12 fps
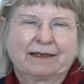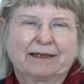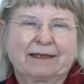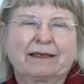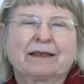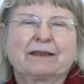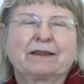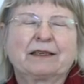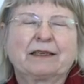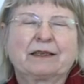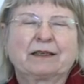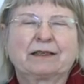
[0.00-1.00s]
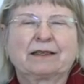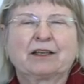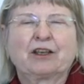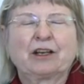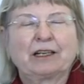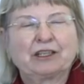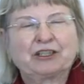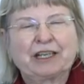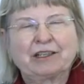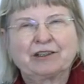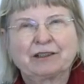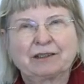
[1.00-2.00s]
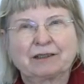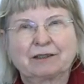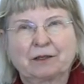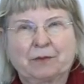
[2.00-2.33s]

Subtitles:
The early changes